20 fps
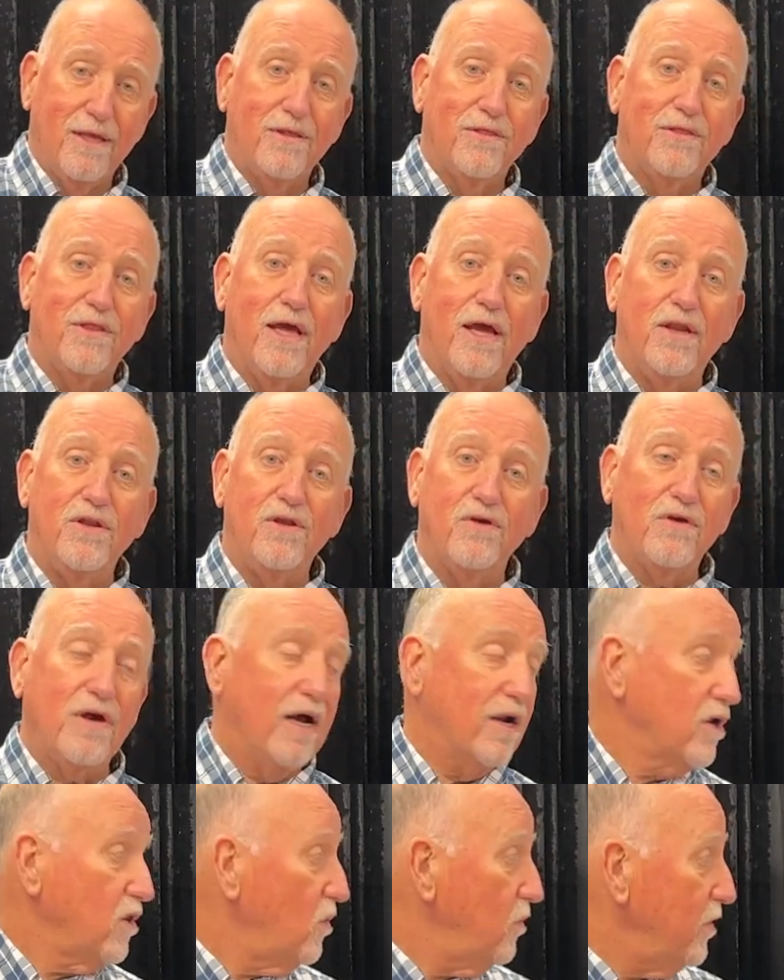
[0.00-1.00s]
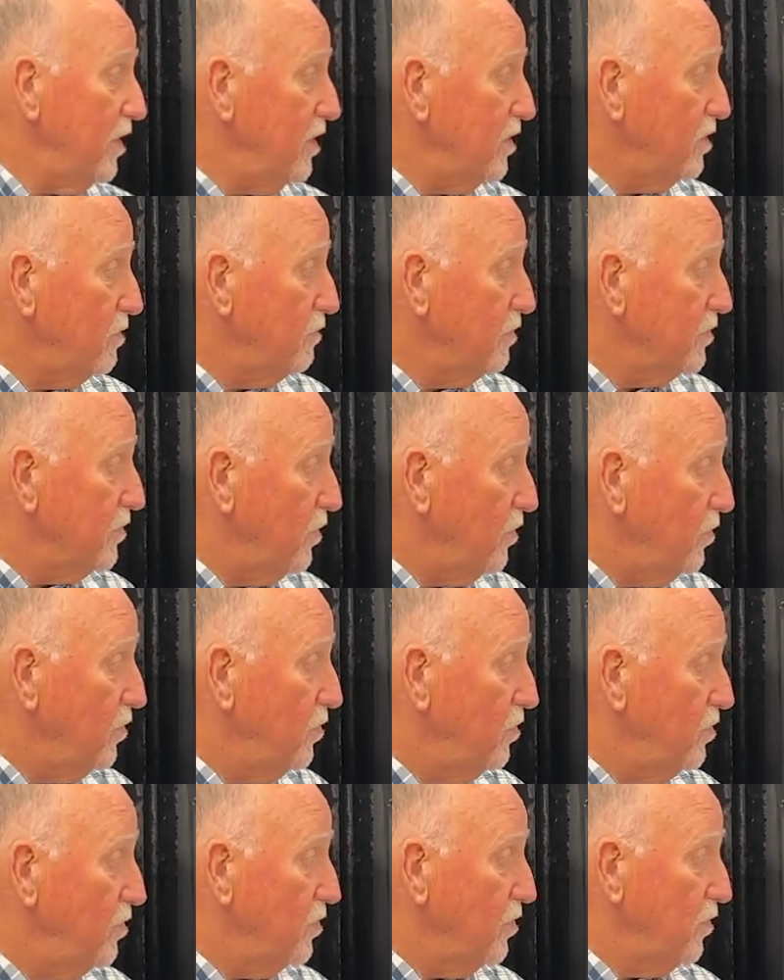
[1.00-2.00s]
then you got to go either with
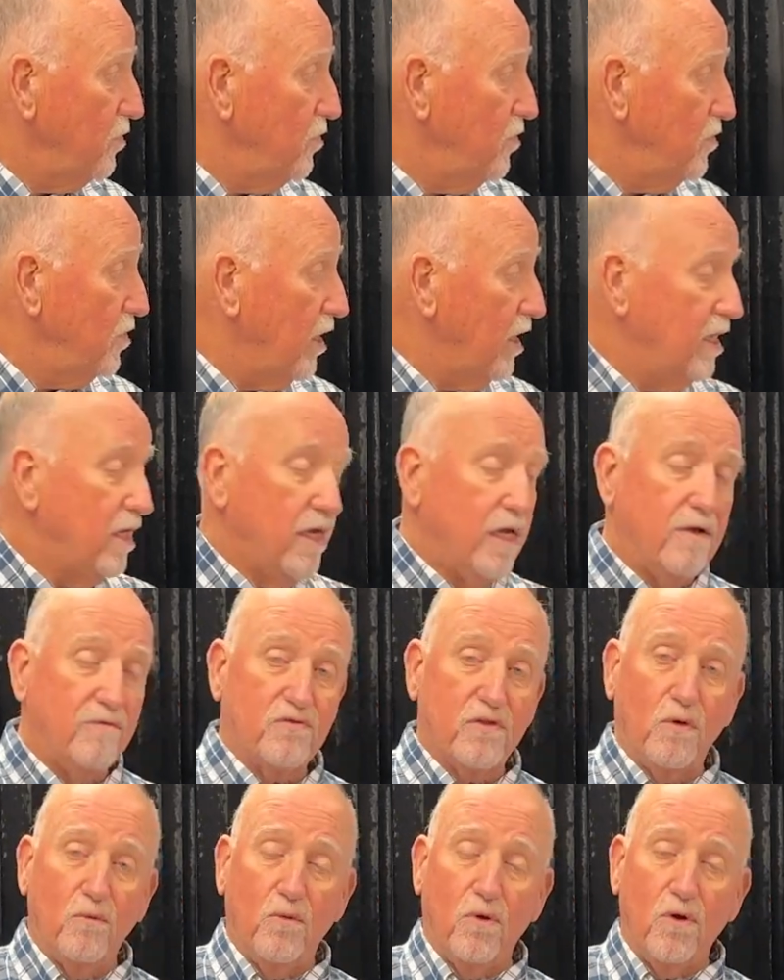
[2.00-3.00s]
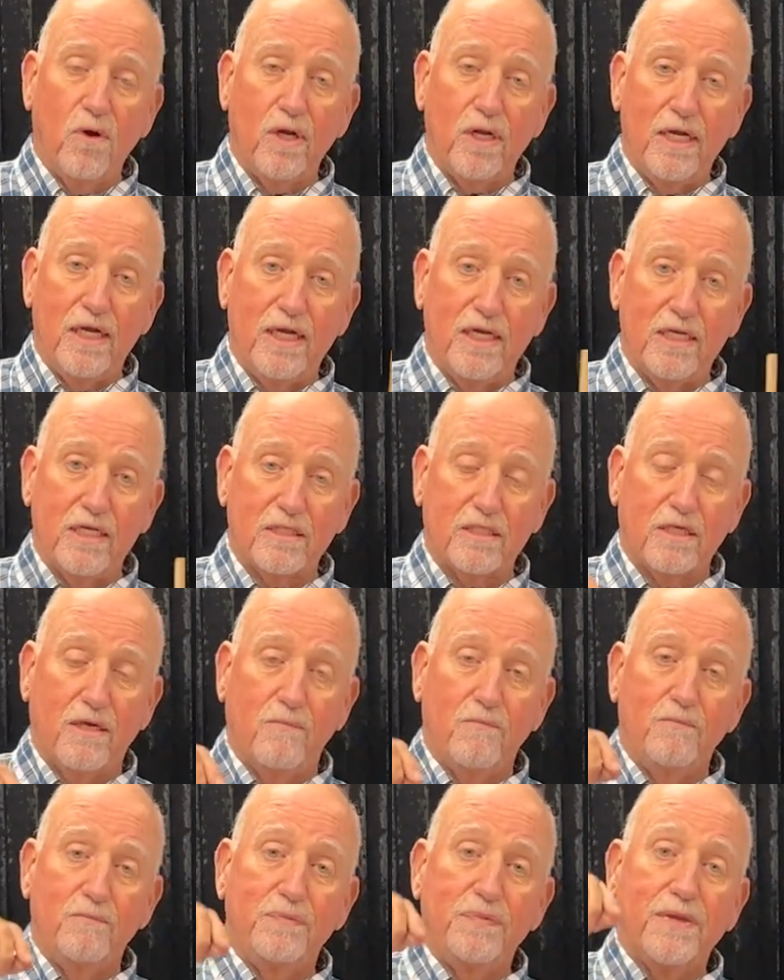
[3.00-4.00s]
un or una. If the word is
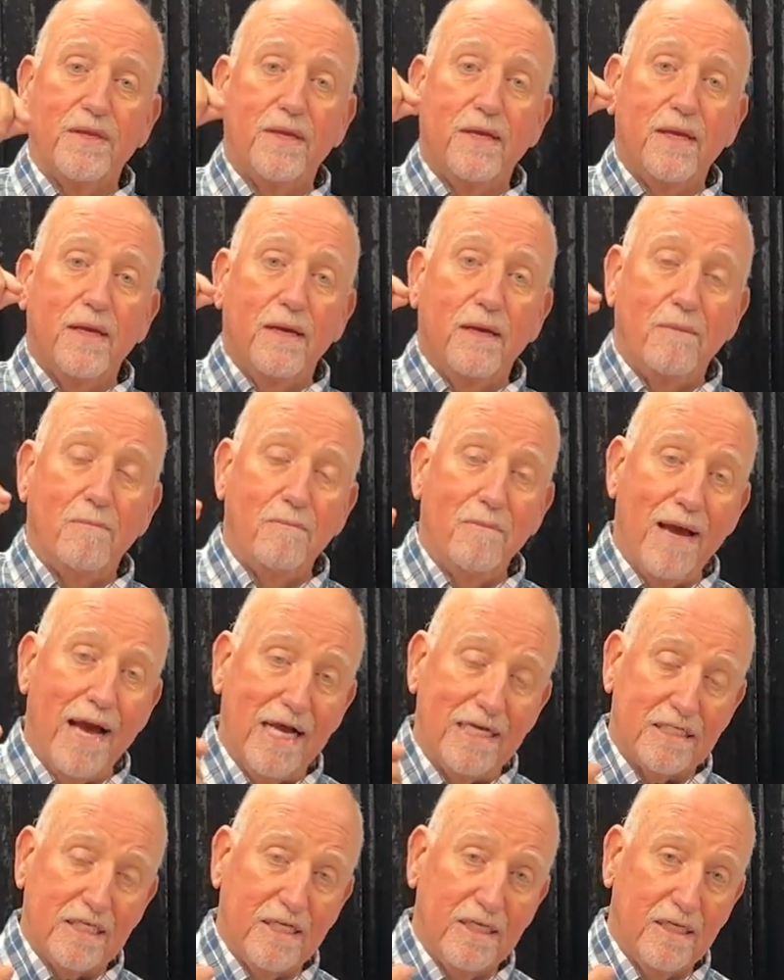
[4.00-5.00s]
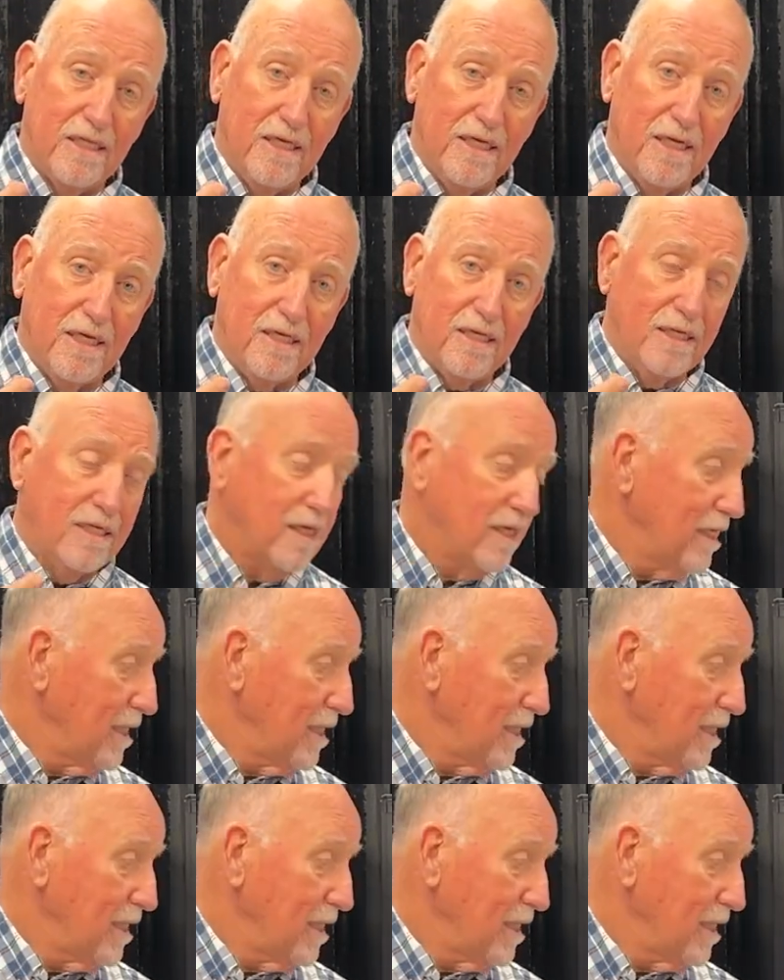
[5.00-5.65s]
masculine,